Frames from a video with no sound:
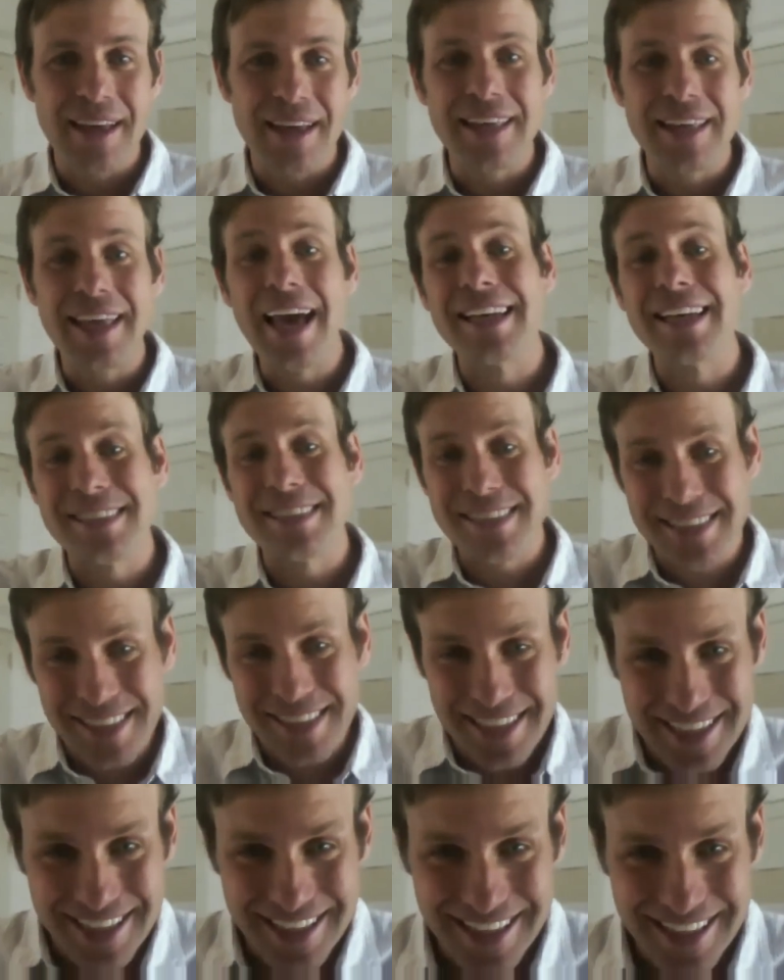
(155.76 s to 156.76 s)
Yeah.
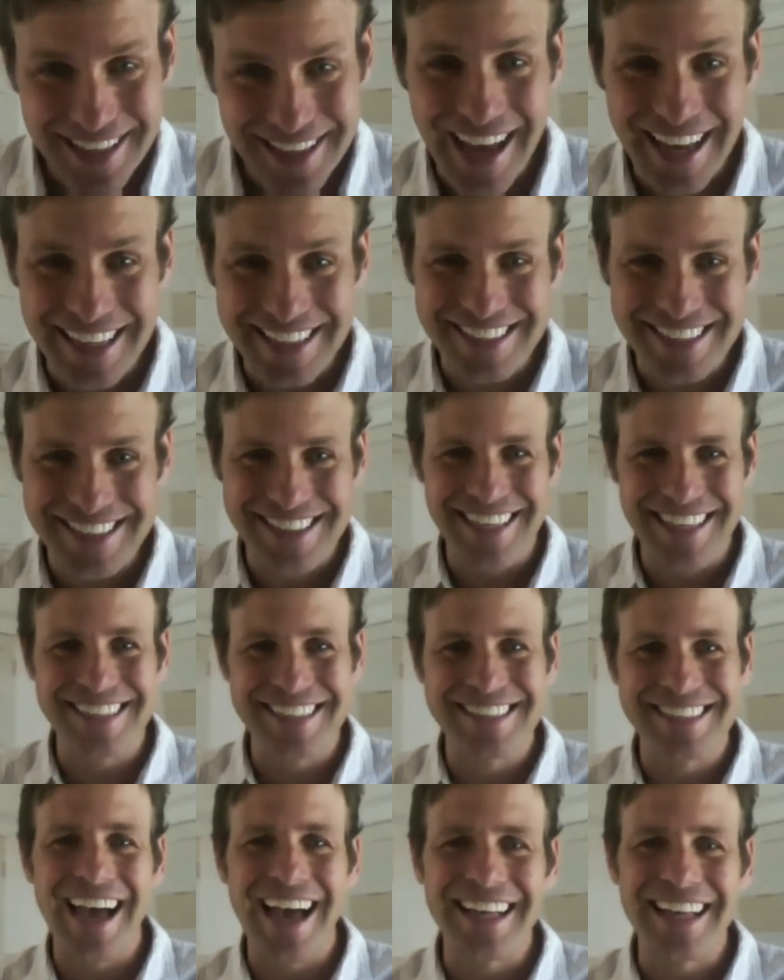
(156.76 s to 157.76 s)
Yes,
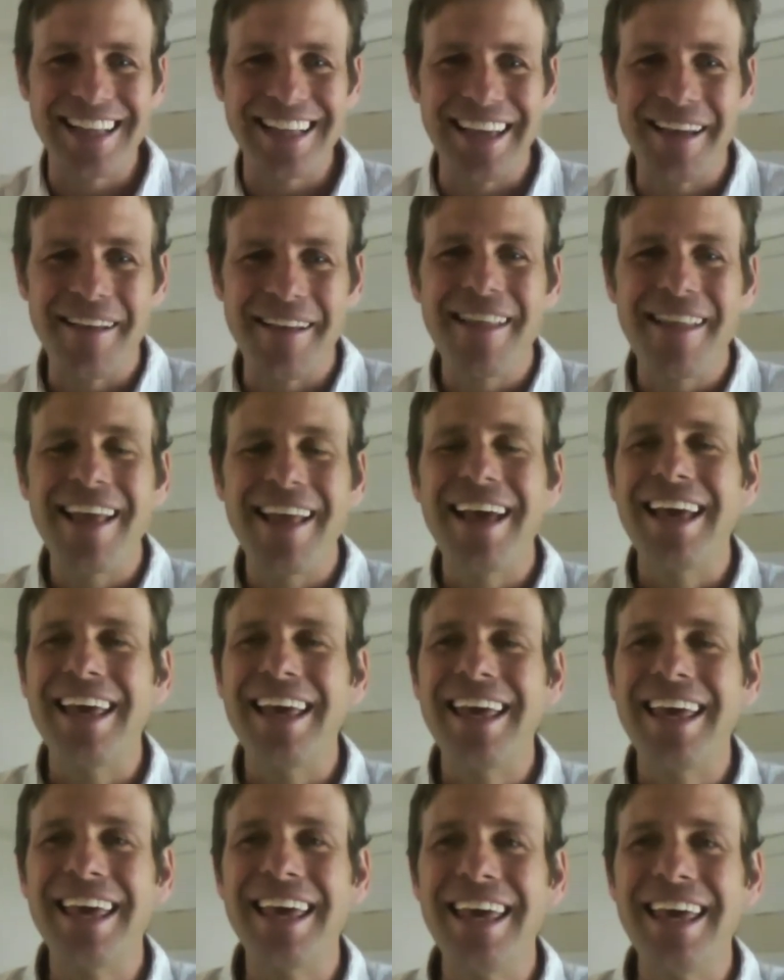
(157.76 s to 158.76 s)
exactly.
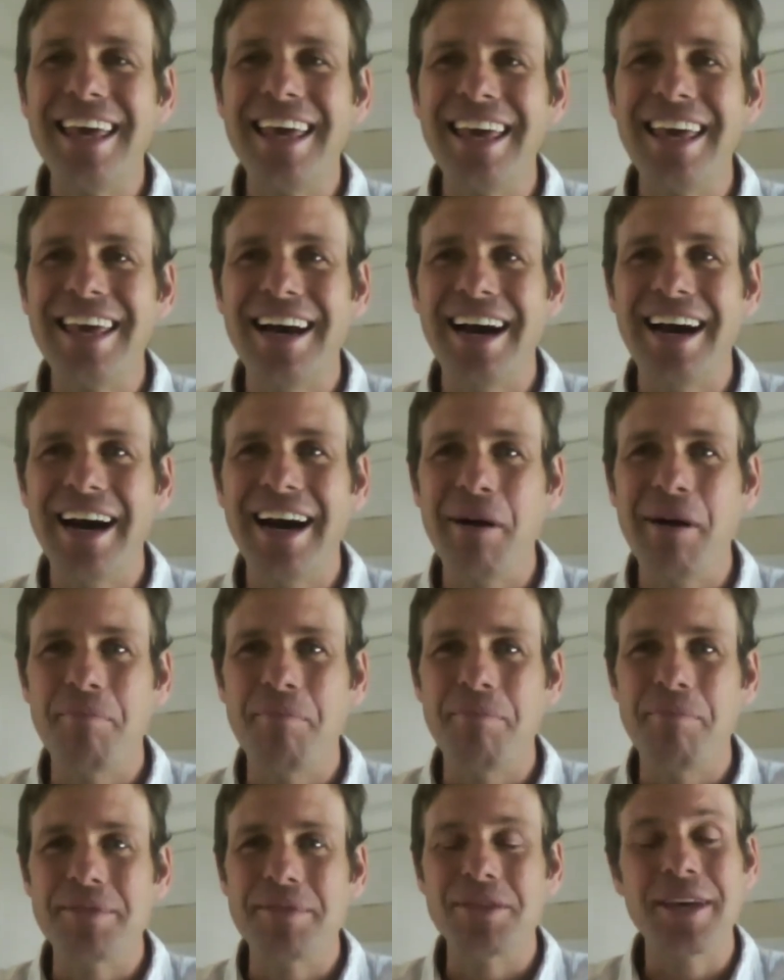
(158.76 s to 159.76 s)

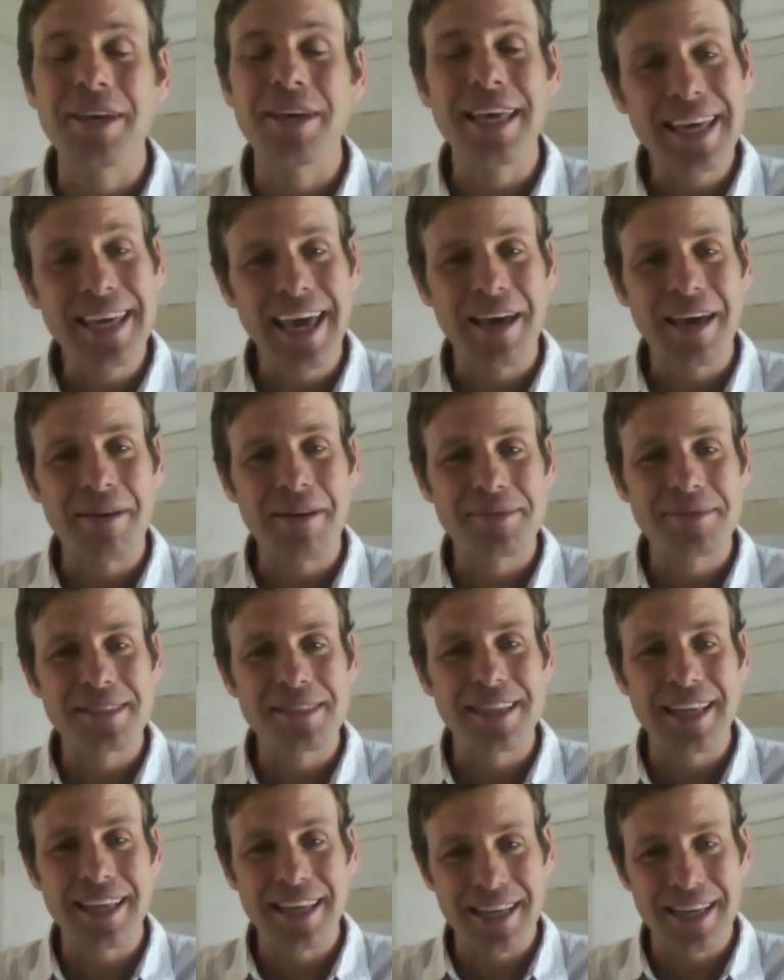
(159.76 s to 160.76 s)
So he came to
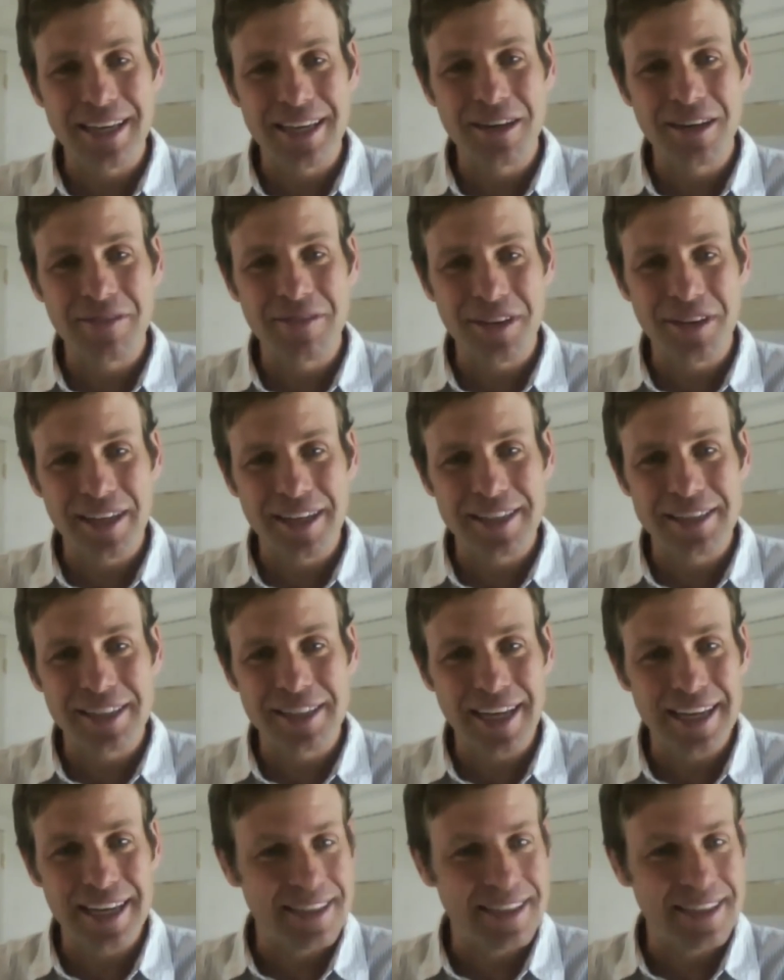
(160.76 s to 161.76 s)
the eco-village
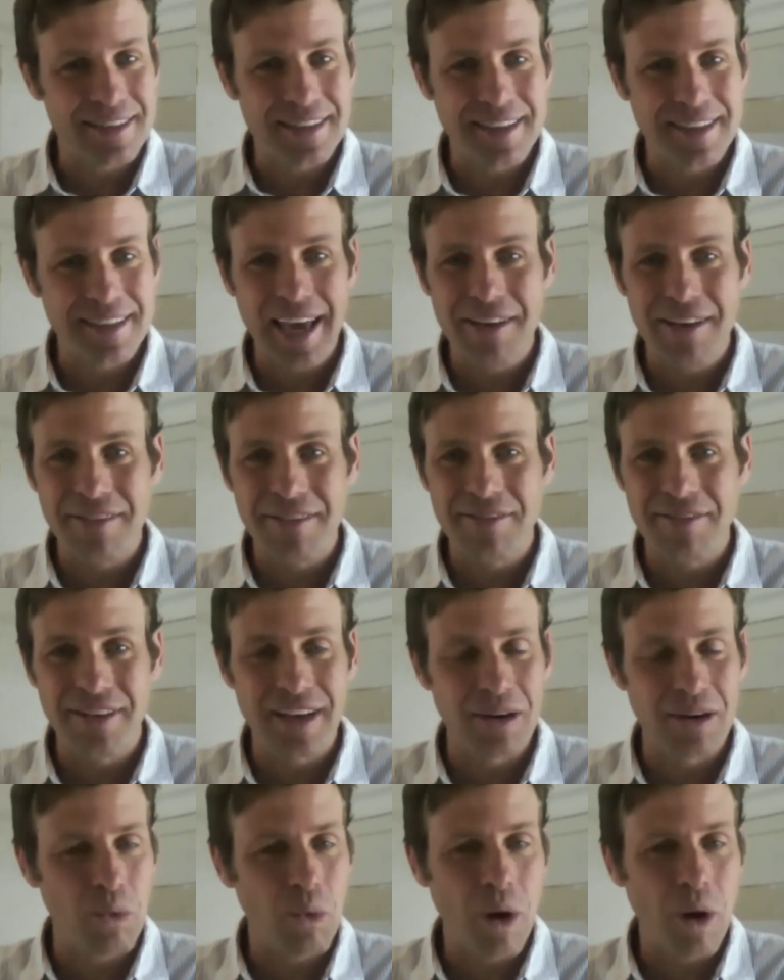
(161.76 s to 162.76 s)
and gave
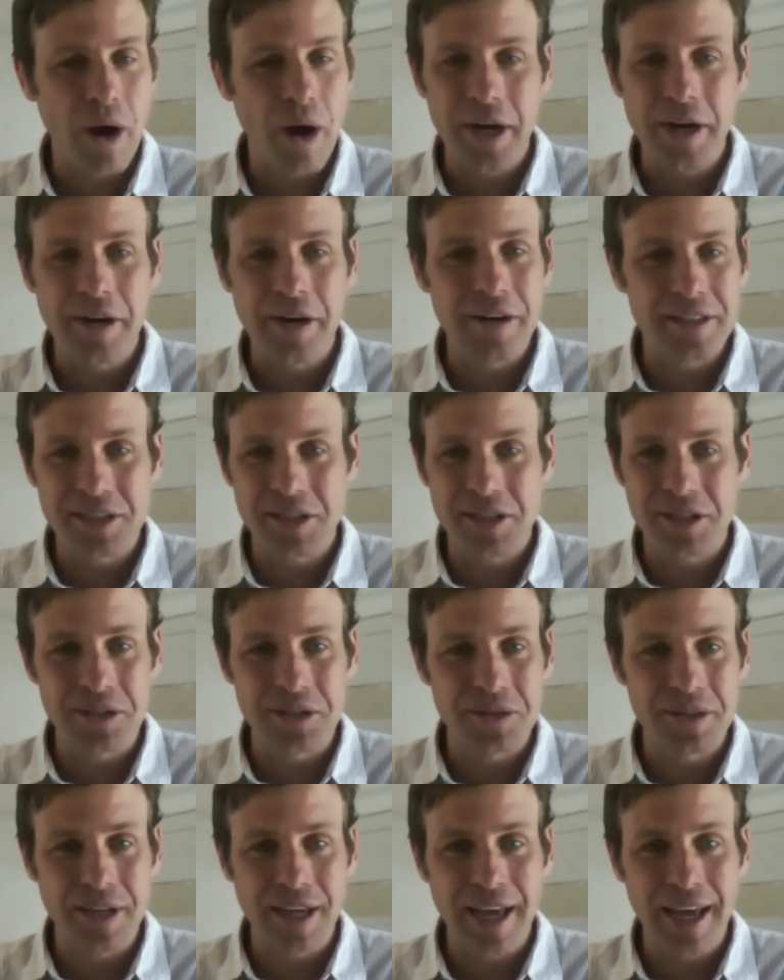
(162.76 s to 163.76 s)
a 1 or a
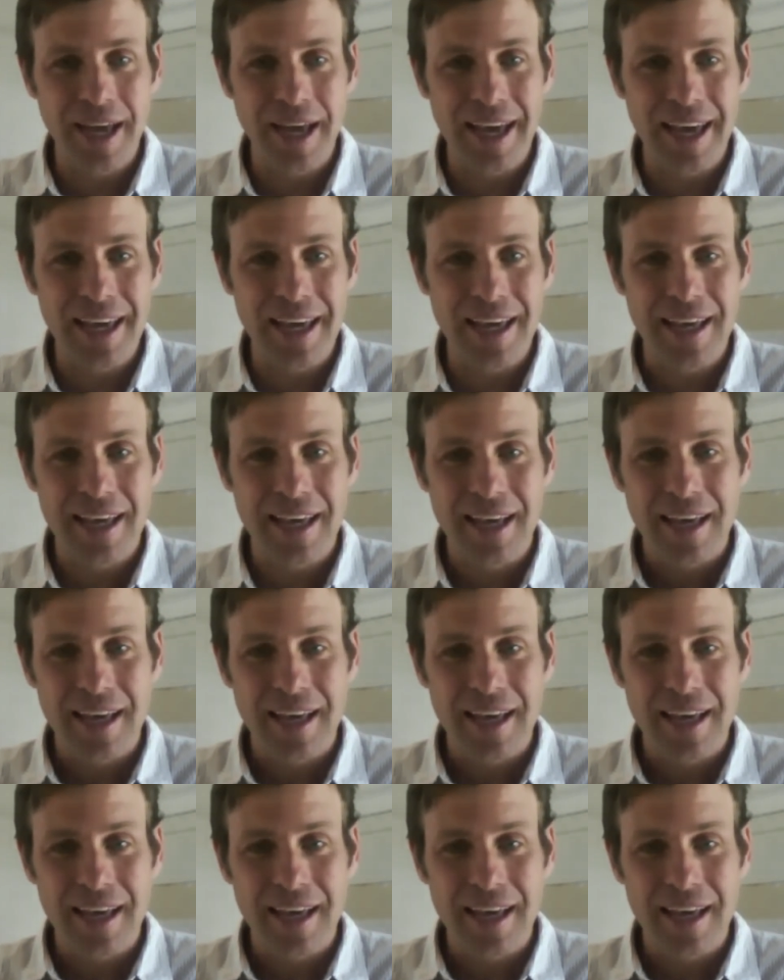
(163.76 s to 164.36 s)
2 day,